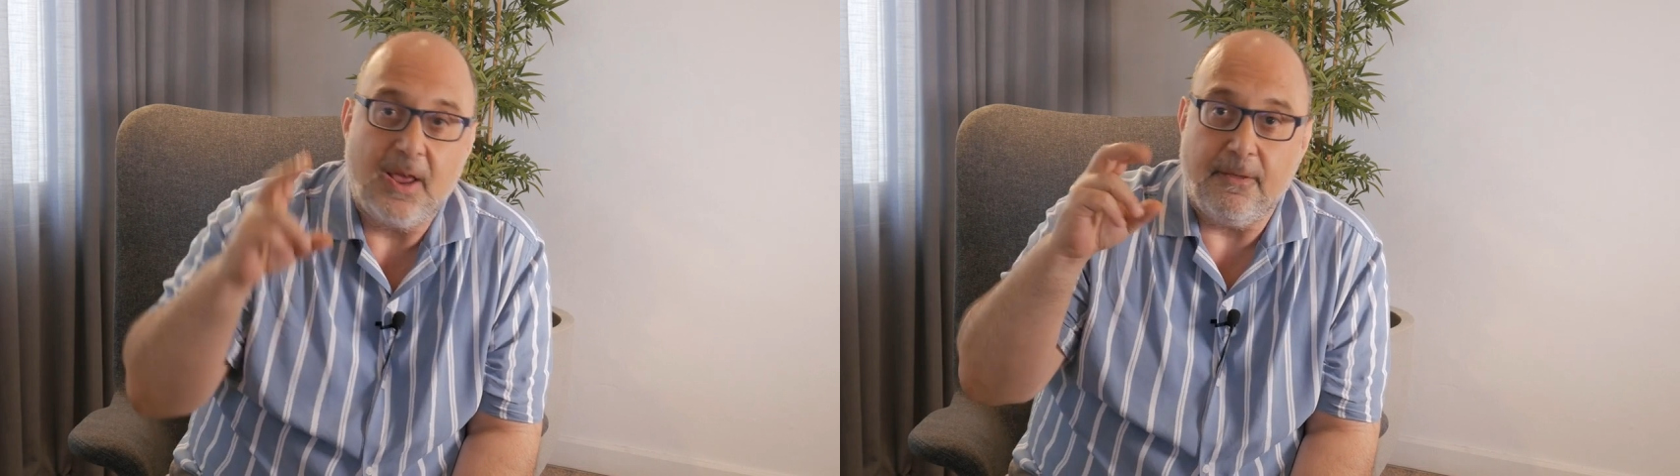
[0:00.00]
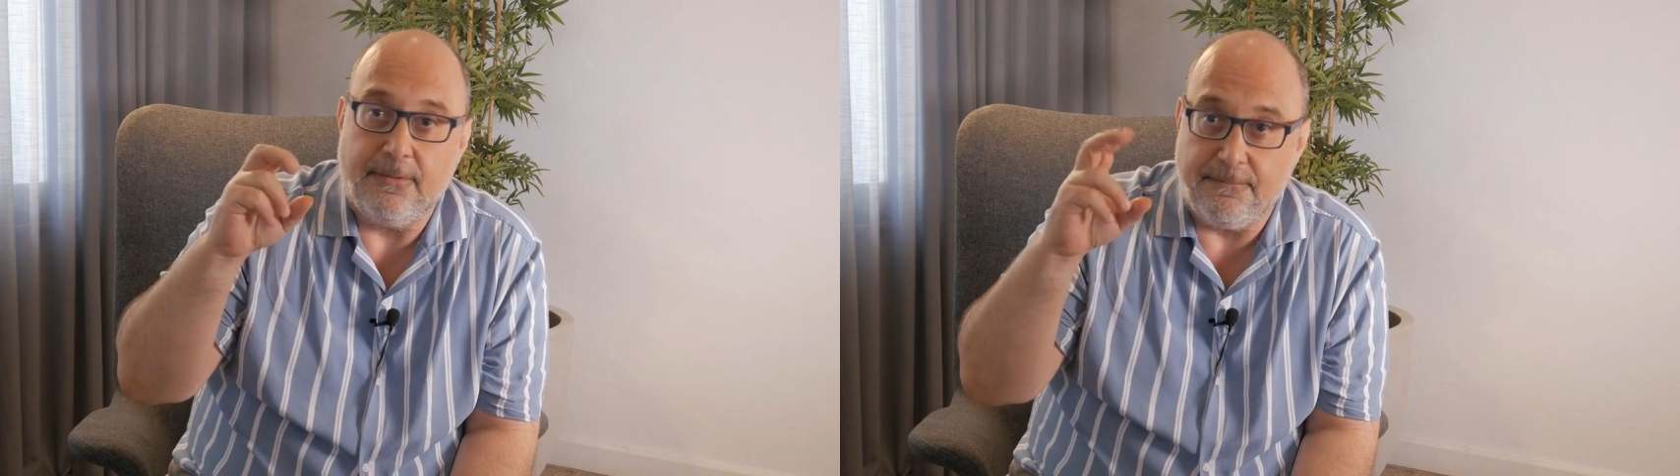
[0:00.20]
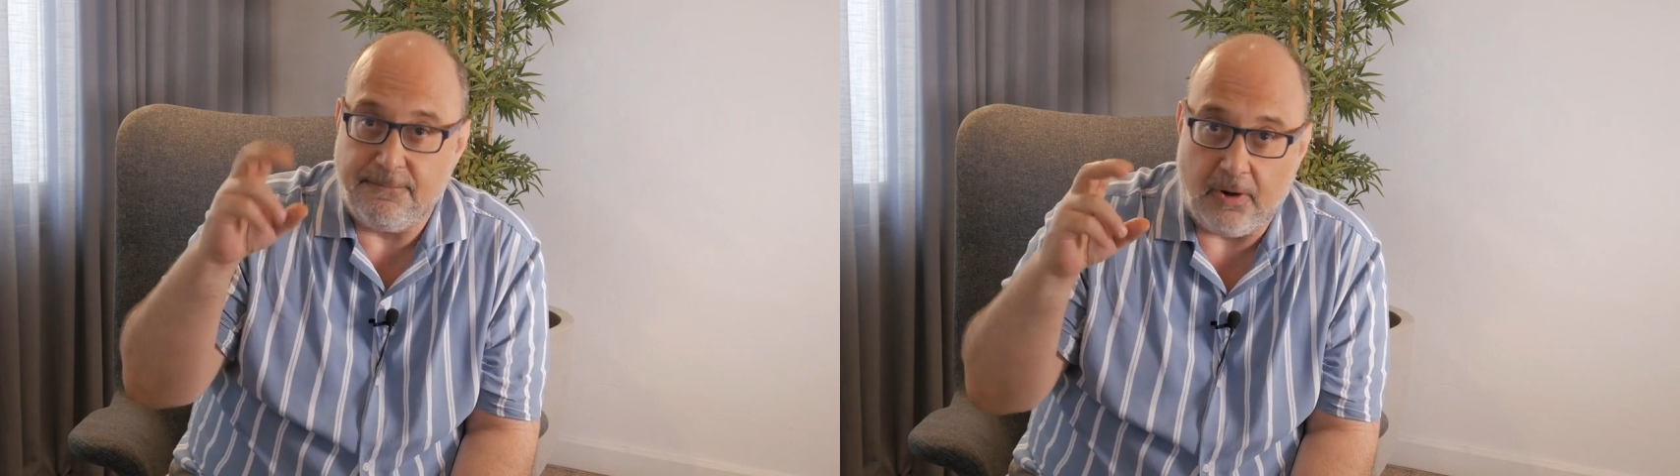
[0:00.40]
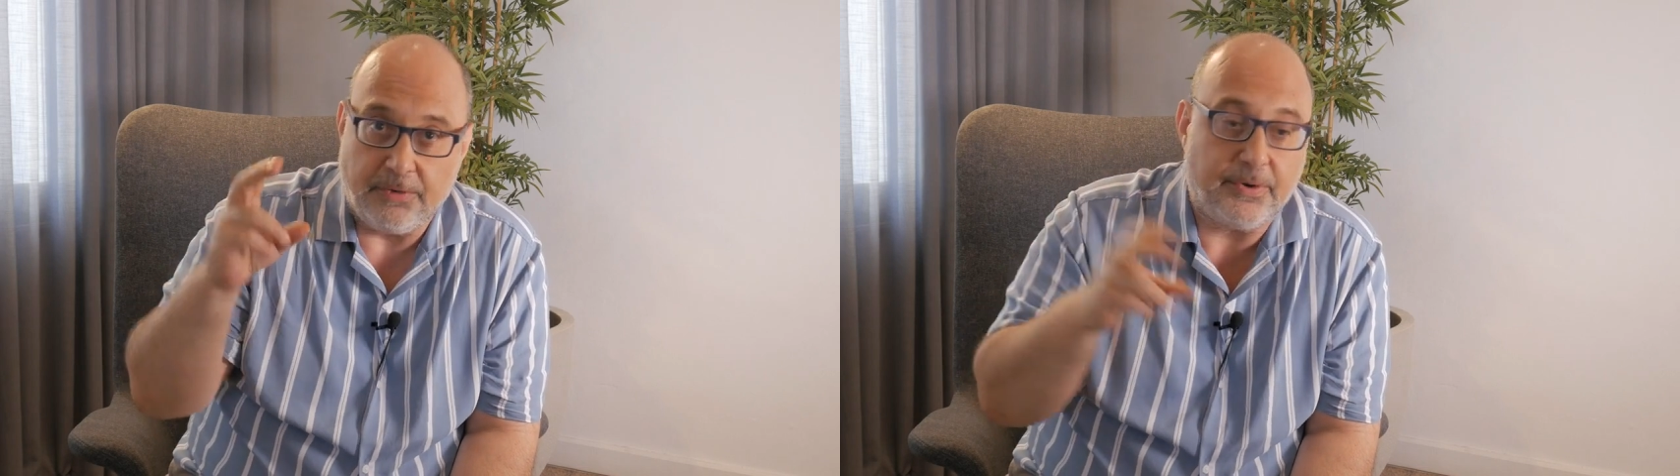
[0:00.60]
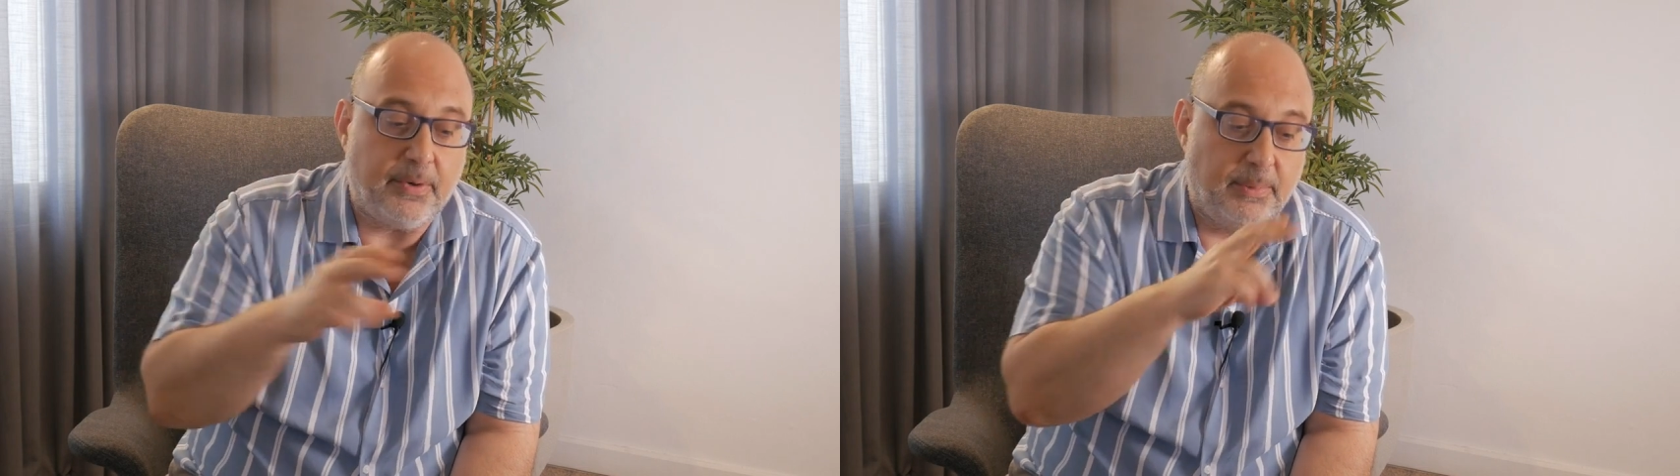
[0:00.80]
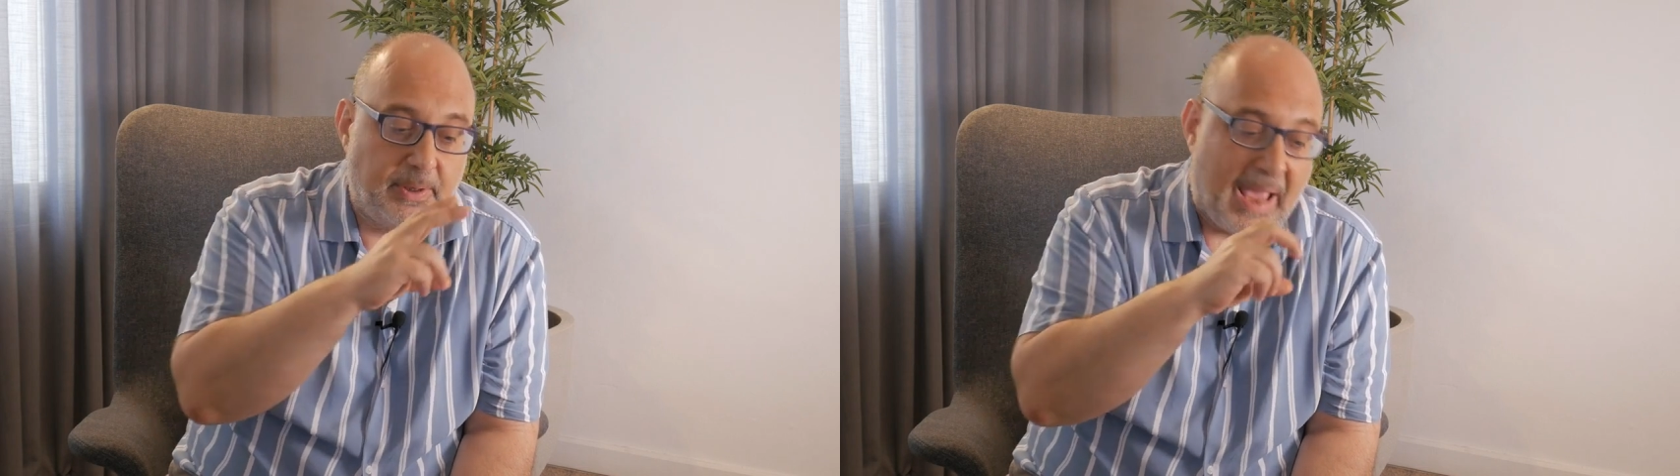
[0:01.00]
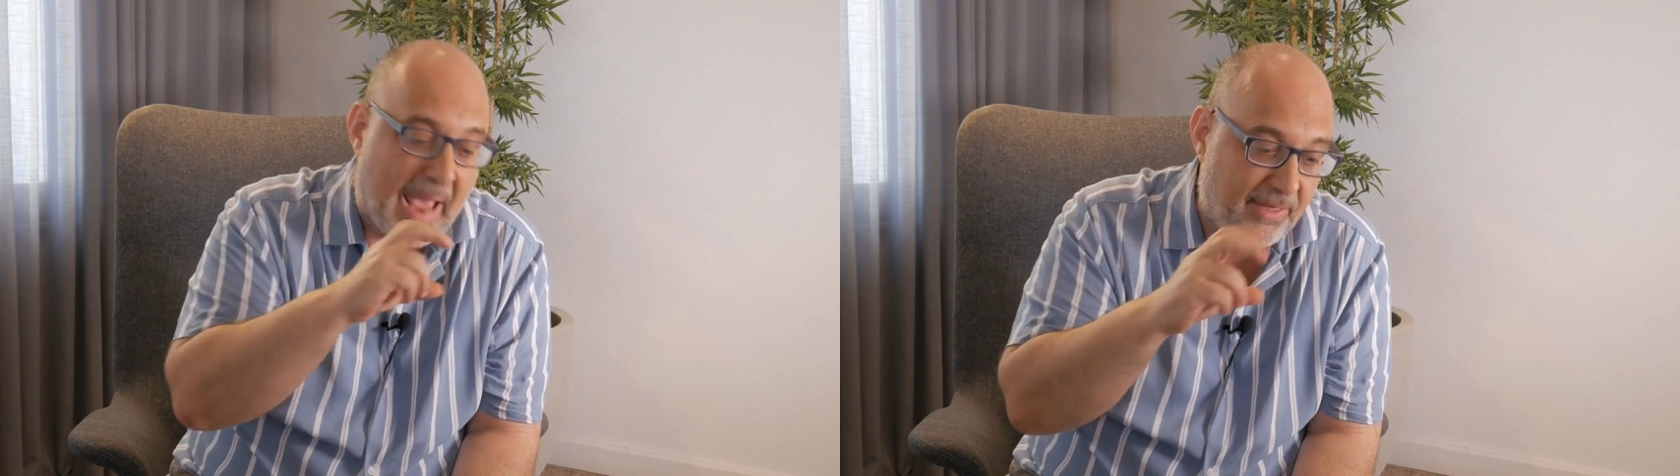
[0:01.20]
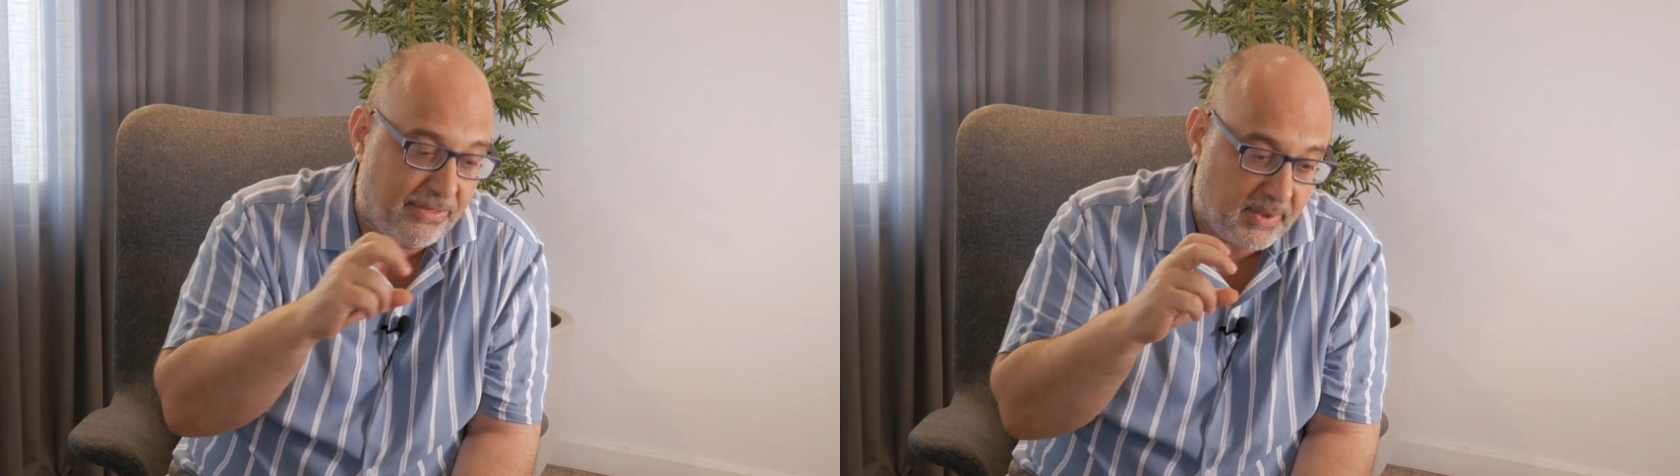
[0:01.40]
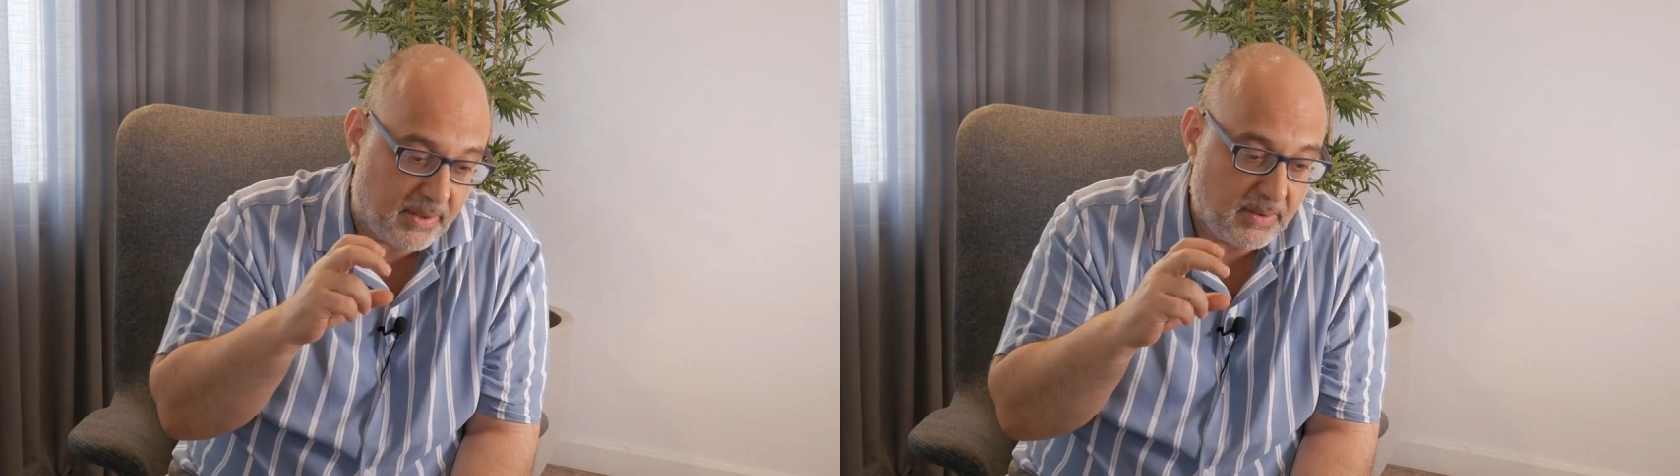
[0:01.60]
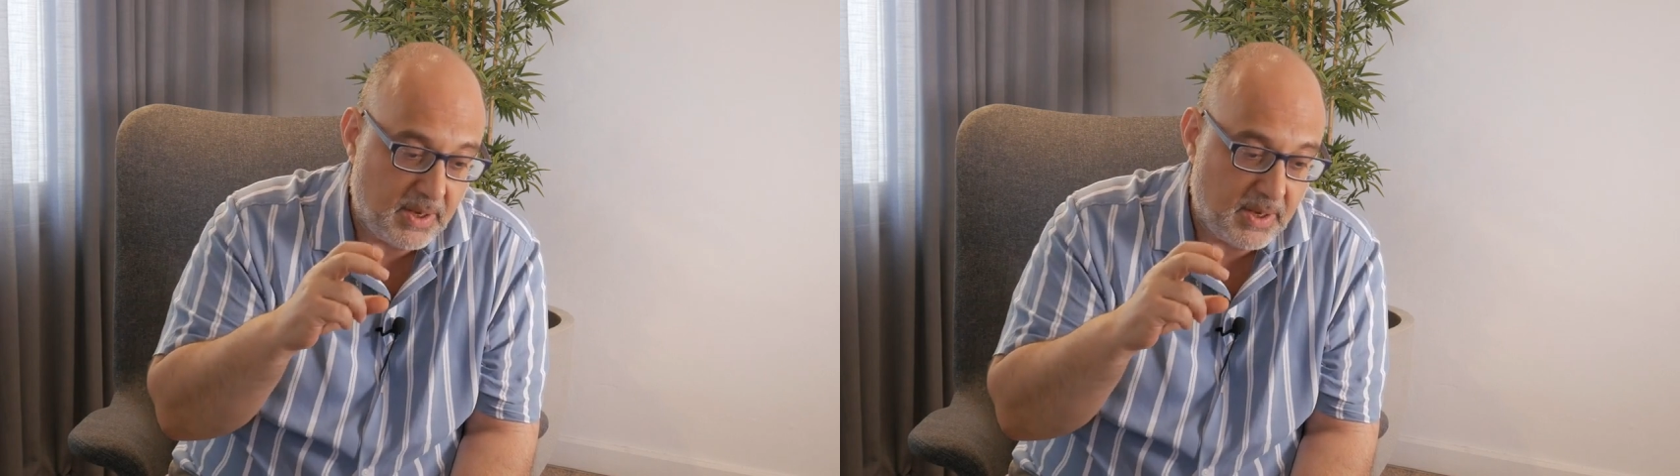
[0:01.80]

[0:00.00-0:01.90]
the vulnerable other.